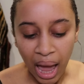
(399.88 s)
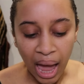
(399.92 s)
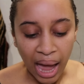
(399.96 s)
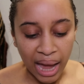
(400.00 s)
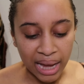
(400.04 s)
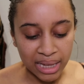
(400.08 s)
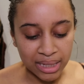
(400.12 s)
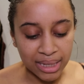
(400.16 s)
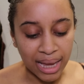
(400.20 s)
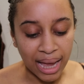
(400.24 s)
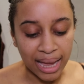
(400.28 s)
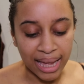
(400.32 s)

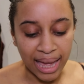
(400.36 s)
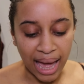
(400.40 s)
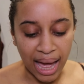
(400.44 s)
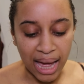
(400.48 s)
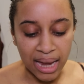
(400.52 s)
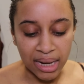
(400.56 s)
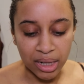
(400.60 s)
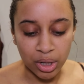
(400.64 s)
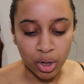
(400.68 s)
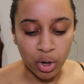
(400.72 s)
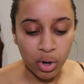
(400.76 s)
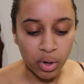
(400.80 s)
It's
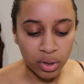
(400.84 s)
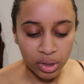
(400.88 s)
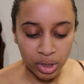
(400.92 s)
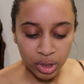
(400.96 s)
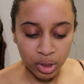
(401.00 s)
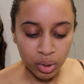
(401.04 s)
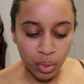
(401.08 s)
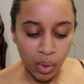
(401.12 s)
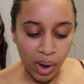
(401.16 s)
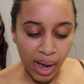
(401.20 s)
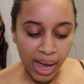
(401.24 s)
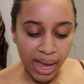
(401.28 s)
again got
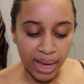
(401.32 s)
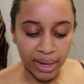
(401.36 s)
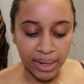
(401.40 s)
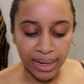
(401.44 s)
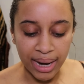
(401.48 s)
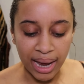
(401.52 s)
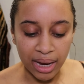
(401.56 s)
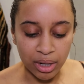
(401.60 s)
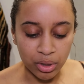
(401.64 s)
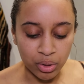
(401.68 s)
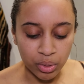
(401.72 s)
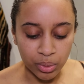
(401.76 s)
just quite a
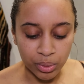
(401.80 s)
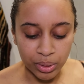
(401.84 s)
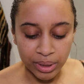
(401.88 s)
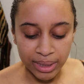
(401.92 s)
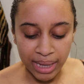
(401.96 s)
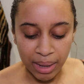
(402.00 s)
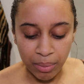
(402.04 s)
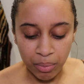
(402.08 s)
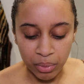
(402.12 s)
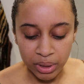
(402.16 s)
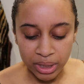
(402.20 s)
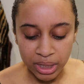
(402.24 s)
natural
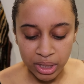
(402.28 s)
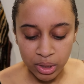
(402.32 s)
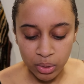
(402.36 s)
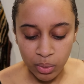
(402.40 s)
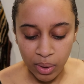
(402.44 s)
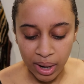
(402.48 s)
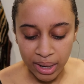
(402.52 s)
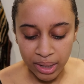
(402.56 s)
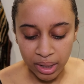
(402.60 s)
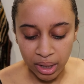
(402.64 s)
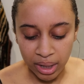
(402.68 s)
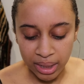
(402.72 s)
scent, which is
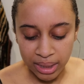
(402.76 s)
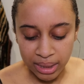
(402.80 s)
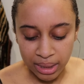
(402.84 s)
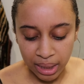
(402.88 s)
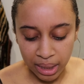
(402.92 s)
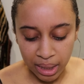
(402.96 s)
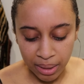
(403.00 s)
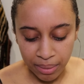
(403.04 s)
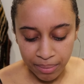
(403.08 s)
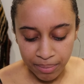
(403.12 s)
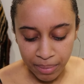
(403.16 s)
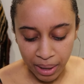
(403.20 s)
quite nice.
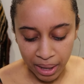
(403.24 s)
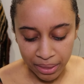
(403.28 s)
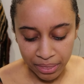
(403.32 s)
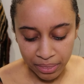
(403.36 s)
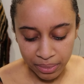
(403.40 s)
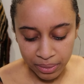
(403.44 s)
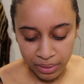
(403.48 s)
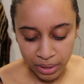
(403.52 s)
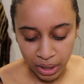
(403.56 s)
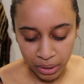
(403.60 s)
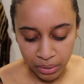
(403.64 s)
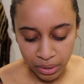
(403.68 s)
Like I
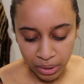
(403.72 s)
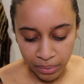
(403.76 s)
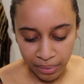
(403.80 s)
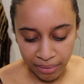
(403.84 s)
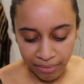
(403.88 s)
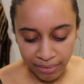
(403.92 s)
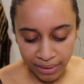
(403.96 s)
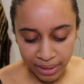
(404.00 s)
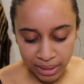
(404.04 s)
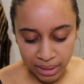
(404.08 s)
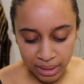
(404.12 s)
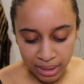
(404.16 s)
don't know
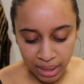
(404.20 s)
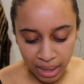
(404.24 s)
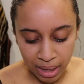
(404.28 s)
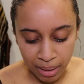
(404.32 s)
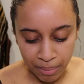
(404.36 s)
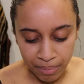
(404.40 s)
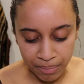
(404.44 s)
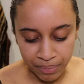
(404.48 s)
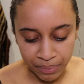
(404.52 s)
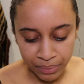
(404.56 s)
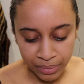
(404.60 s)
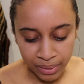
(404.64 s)
if it's
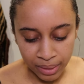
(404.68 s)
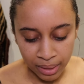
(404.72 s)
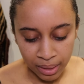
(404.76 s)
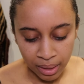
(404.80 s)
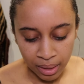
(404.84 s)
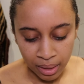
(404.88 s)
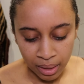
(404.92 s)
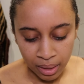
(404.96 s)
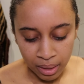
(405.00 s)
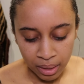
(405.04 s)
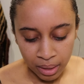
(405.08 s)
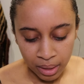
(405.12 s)

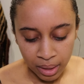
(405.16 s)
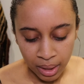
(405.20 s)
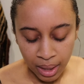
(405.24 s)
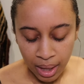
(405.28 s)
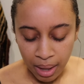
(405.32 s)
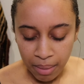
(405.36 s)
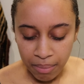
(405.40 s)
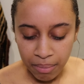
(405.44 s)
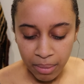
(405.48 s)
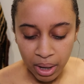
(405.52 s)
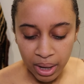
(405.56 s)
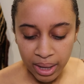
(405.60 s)

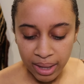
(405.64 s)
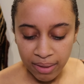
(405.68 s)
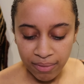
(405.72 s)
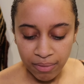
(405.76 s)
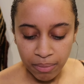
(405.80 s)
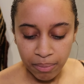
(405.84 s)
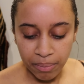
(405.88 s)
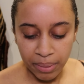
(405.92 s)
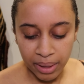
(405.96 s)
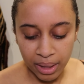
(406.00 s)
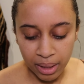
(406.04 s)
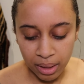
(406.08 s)
it might
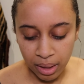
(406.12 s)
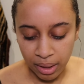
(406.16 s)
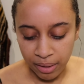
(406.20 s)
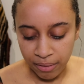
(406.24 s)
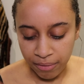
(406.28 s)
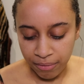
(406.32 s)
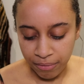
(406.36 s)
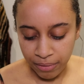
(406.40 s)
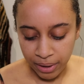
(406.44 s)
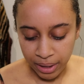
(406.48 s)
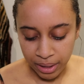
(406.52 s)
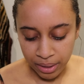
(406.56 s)
even be like
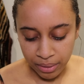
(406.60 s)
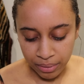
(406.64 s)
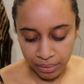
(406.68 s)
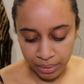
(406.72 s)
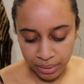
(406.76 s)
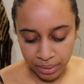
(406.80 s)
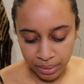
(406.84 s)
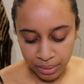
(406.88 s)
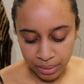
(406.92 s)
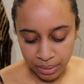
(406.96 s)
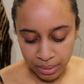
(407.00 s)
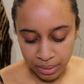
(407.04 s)

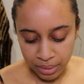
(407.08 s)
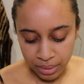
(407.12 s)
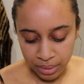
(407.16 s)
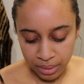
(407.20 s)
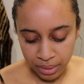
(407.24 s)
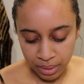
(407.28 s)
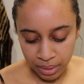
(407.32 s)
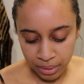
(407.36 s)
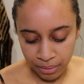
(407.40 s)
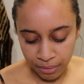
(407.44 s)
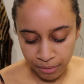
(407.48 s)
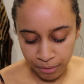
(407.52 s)

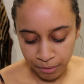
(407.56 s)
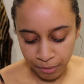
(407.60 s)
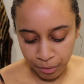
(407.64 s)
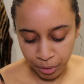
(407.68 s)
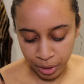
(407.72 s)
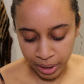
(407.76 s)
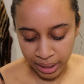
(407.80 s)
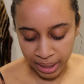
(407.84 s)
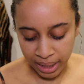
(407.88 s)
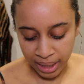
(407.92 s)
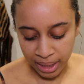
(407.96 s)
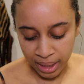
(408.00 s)
fragrance
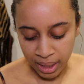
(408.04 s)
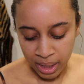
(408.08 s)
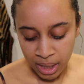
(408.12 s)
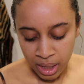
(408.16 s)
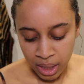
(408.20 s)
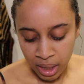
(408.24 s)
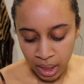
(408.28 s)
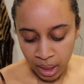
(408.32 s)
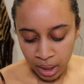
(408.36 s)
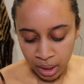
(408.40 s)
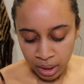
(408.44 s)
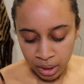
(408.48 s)
free.
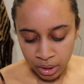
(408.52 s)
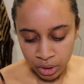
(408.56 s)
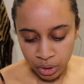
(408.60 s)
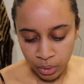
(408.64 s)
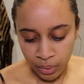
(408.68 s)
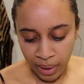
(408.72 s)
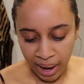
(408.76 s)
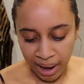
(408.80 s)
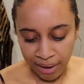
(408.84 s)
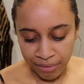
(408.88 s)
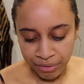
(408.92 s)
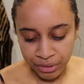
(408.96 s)

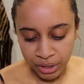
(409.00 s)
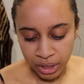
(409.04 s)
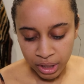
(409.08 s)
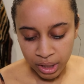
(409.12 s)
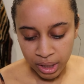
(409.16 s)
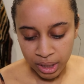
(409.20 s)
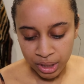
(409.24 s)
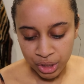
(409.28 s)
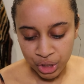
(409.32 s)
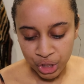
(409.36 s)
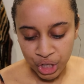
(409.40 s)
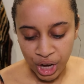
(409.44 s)
You'll have
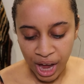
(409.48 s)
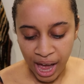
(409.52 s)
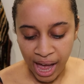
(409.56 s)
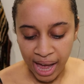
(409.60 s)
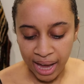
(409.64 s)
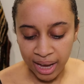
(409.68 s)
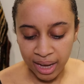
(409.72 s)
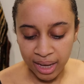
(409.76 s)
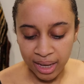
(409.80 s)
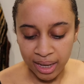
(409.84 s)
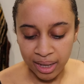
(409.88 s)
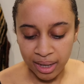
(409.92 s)
to
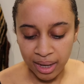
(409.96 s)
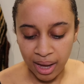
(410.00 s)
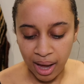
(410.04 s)
check